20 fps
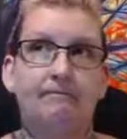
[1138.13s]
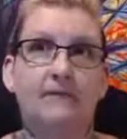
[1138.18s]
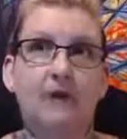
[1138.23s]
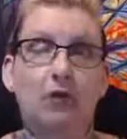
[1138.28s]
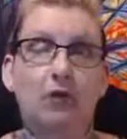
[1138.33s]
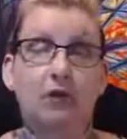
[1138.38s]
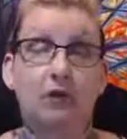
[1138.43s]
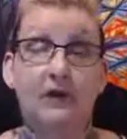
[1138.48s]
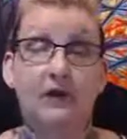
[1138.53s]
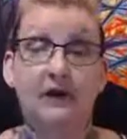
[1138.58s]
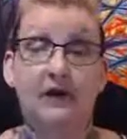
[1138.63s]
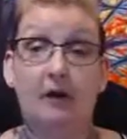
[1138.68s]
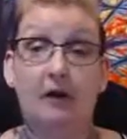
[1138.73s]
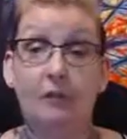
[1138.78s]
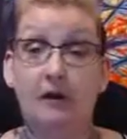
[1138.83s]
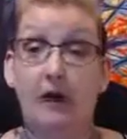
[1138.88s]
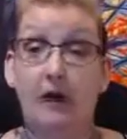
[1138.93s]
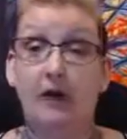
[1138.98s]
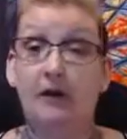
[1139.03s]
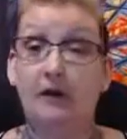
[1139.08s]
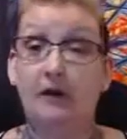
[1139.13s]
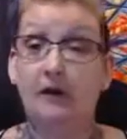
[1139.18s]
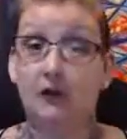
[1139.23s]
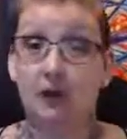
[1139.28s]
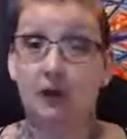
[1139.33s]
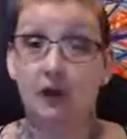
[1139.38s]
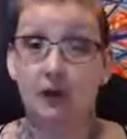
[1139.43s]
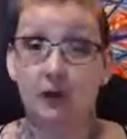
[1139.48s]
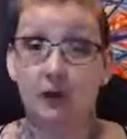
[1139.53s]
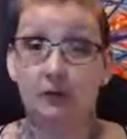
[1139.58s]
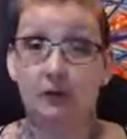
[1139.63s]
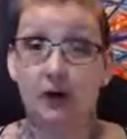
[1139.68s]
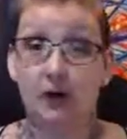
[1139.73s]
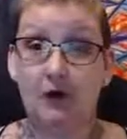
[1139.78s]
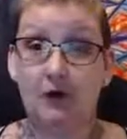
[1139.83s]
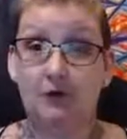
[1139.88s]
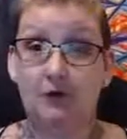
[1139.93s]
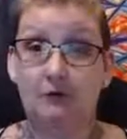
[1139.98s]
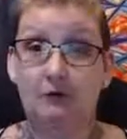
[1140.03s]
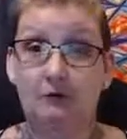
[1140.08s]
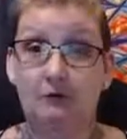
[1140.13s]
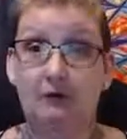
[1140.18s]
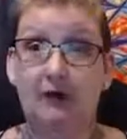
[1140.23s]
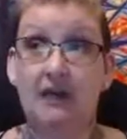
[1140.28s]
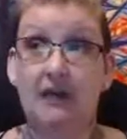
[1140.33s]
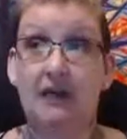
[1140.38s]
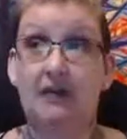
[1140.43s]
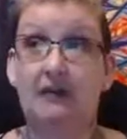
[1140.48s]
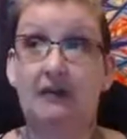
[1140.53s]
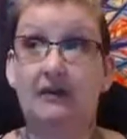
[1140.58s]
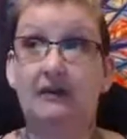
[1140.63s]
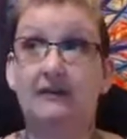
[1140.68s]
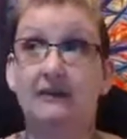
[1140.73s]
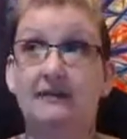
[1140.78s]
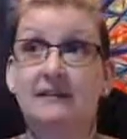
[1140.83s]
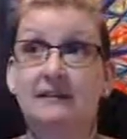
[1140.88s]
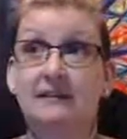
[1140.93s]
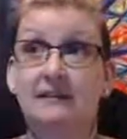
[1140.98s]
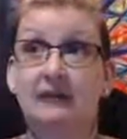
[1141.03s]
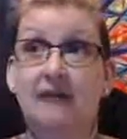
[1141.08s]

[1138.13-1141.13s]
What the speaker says: read up on and learn about, because